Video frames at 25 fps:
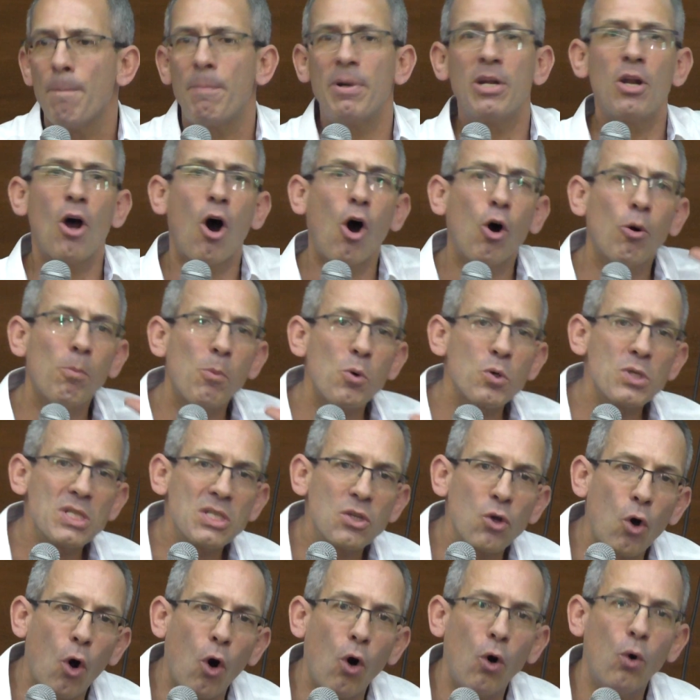but
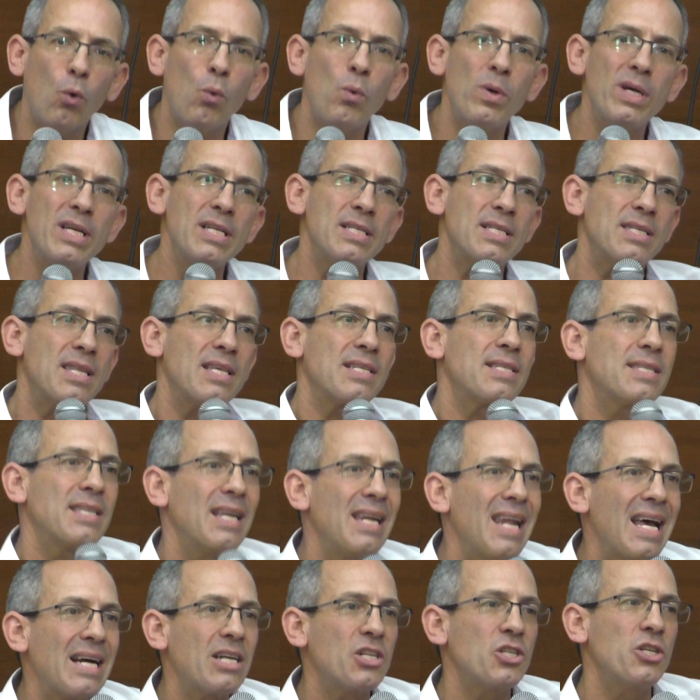almost always the
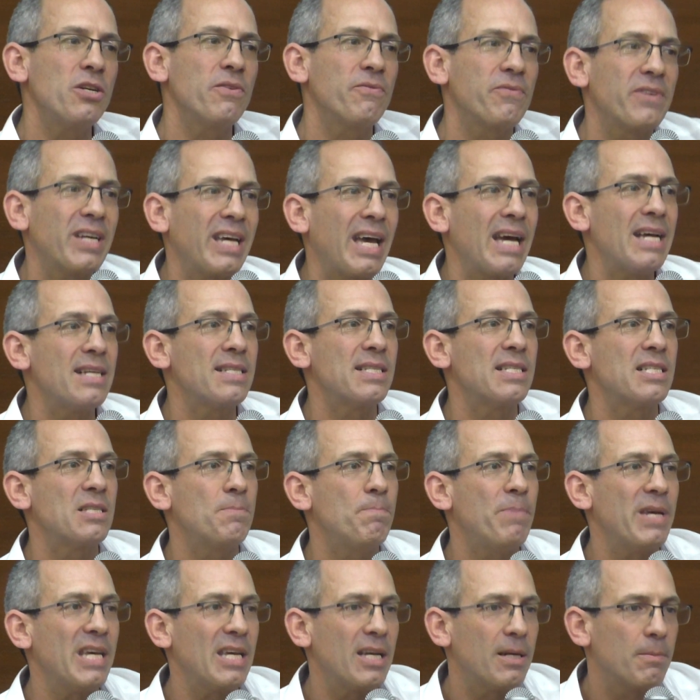selection of cases
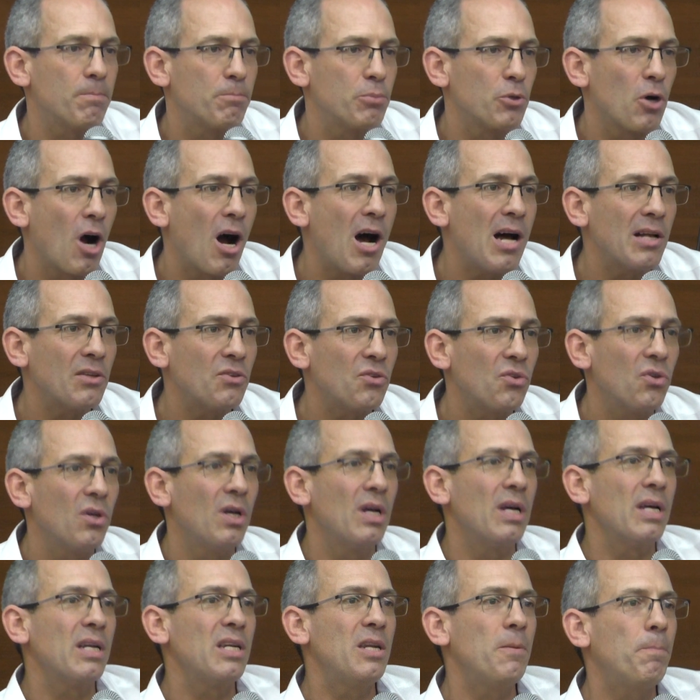being brought
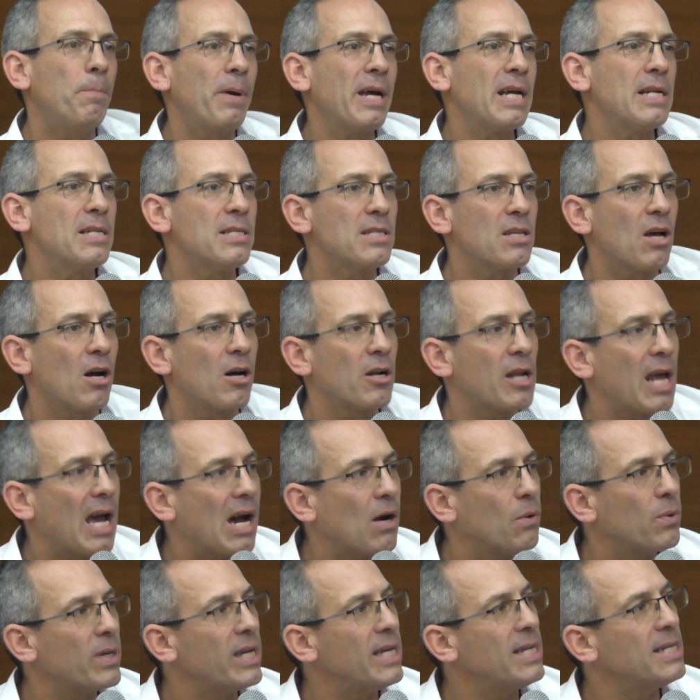depends on
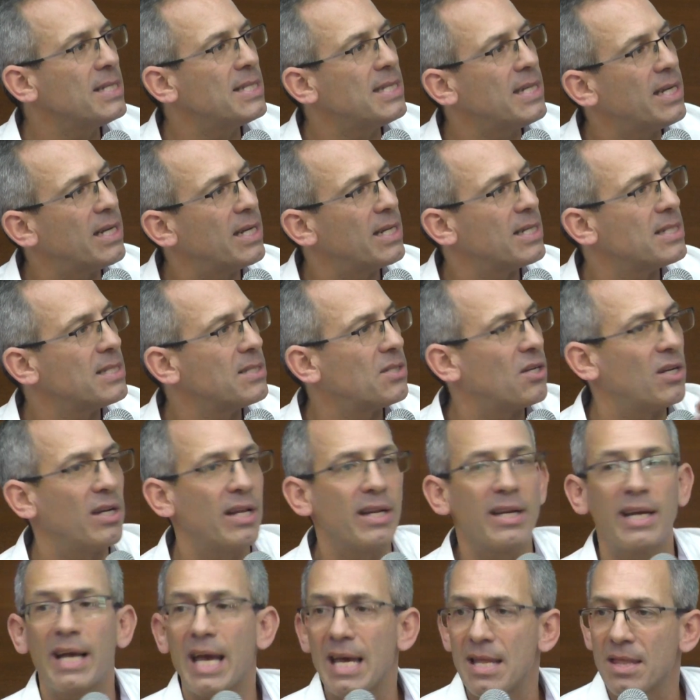how easy it is to
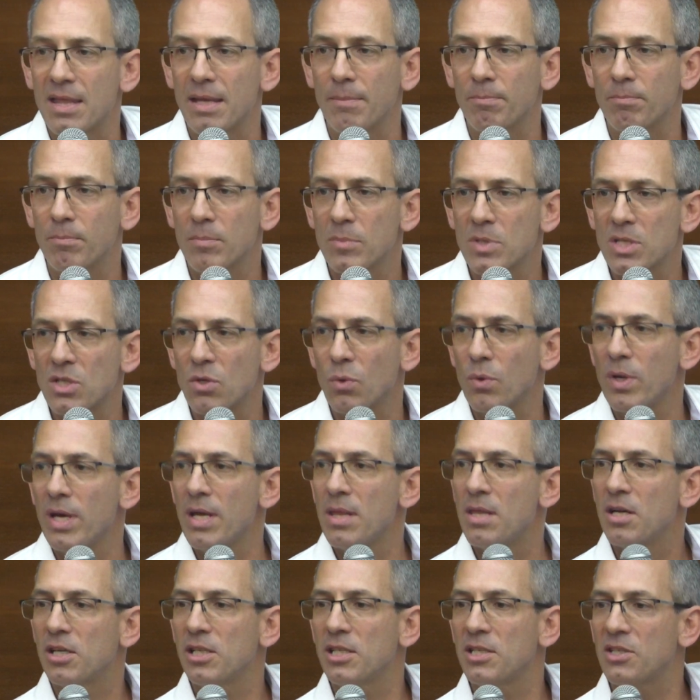litigate them. So
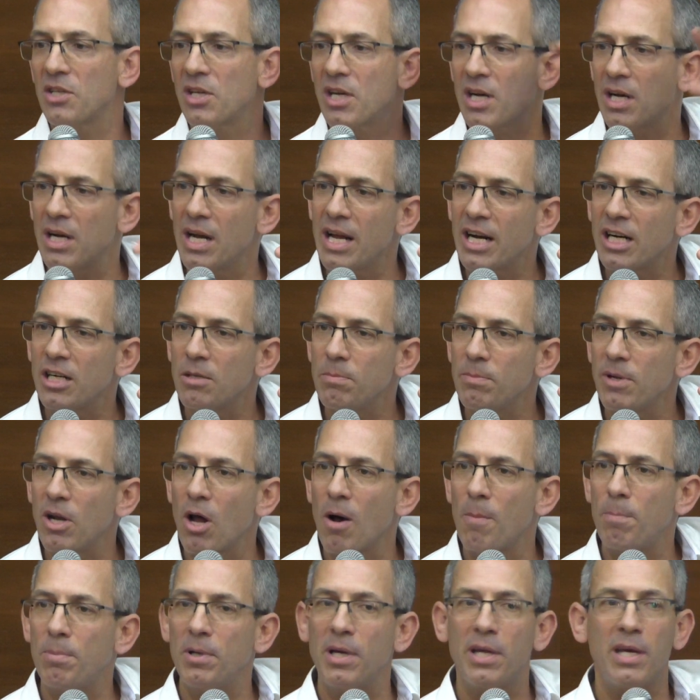either a declared
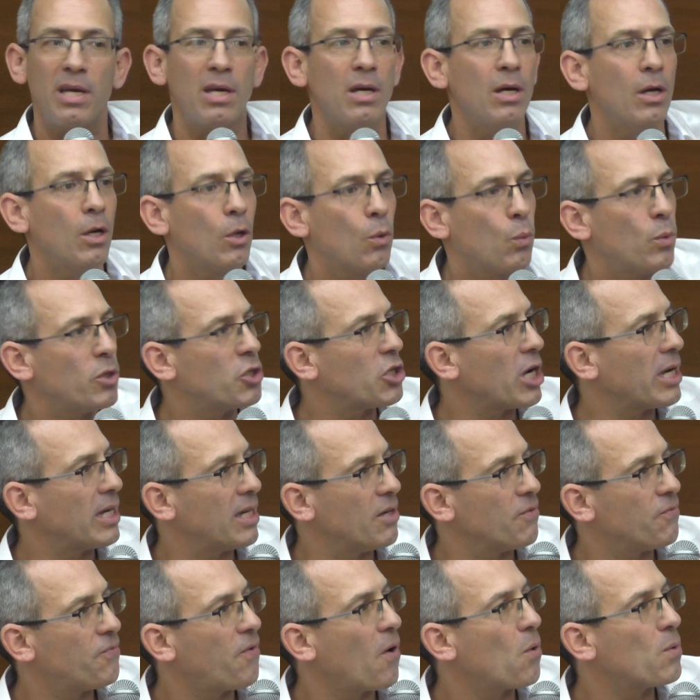monopoly, which I
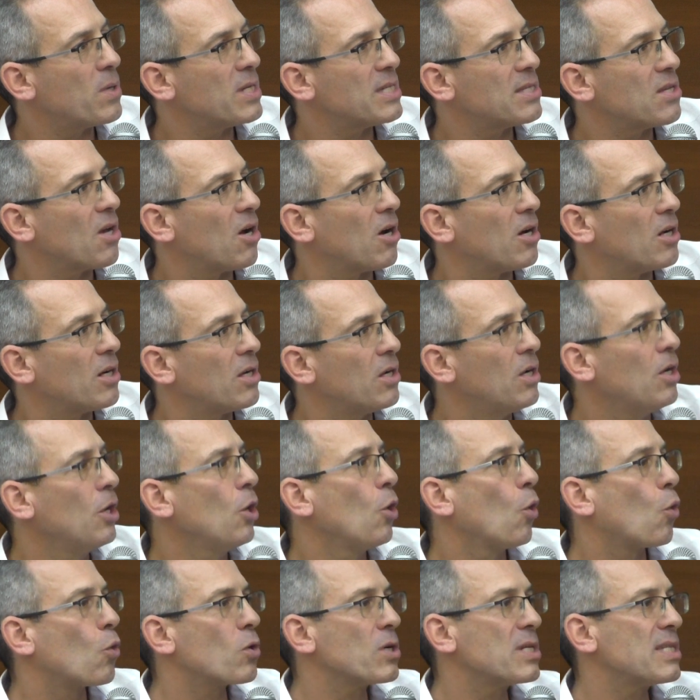can focus on,
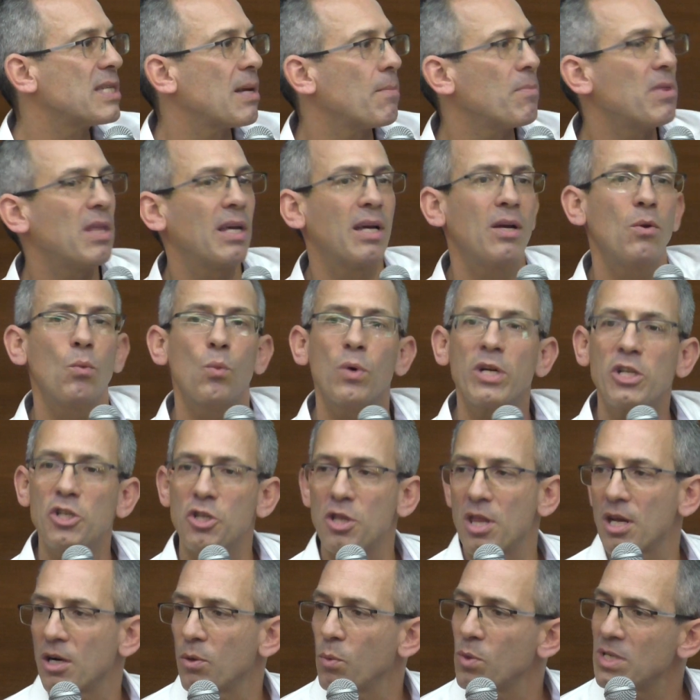or something in
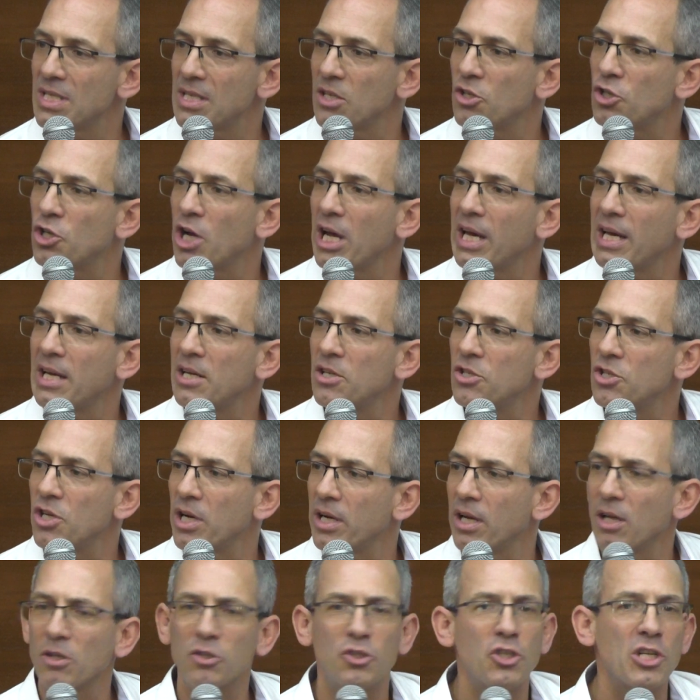which there was a change,
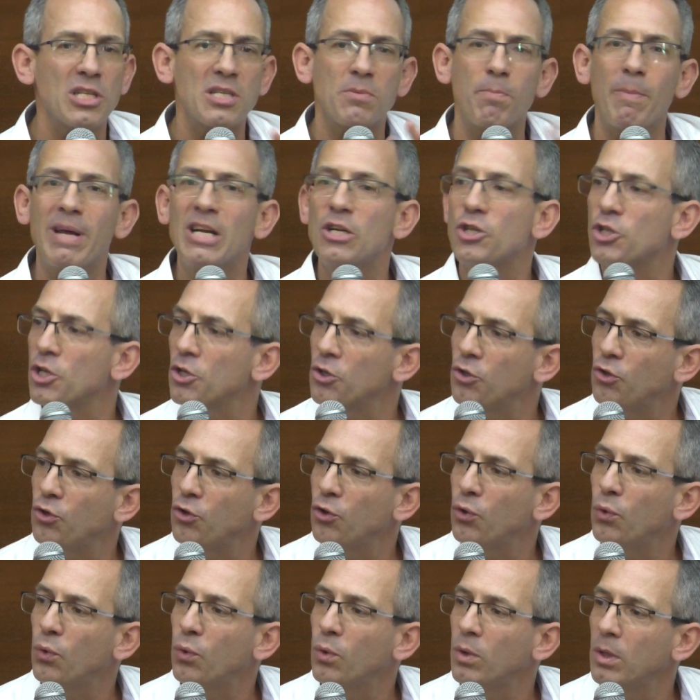and I'll just mention
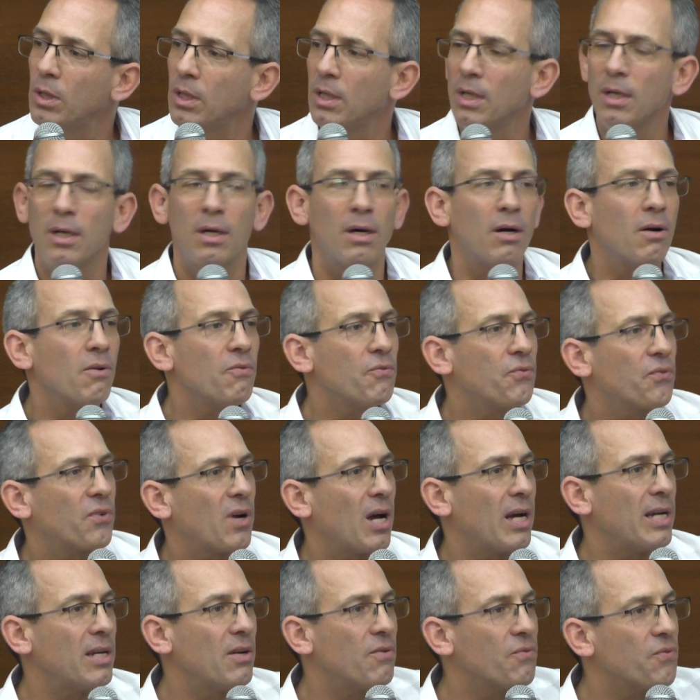two of
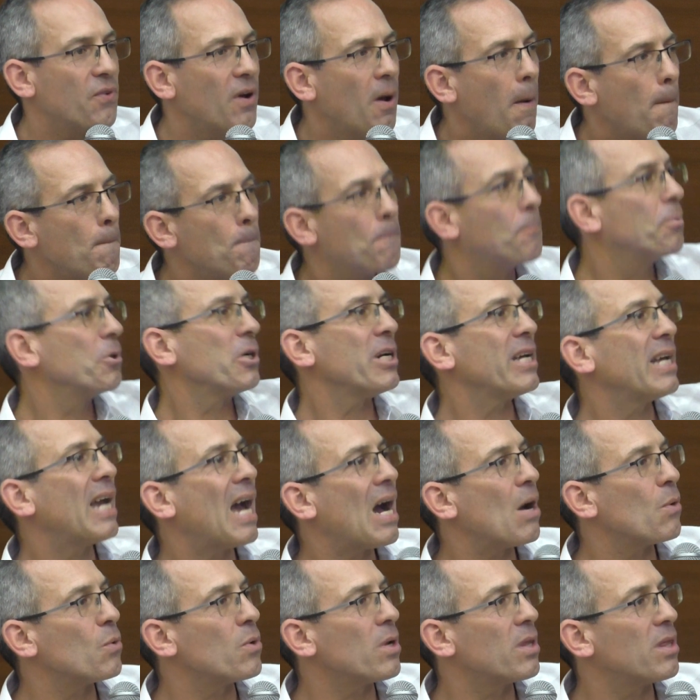kind of bring
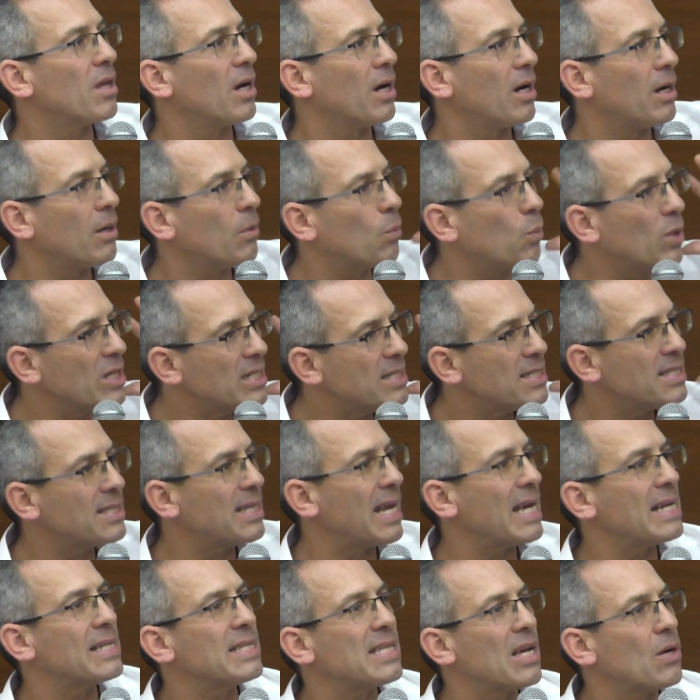out what
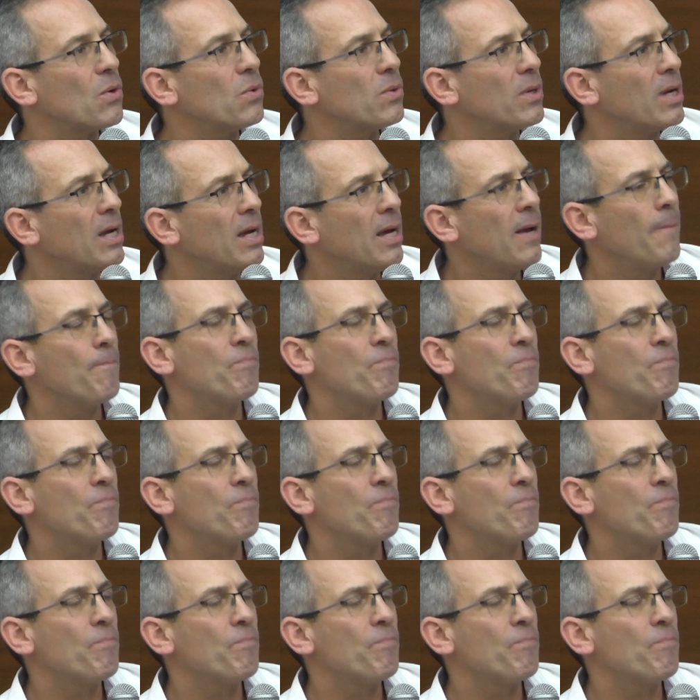stands out.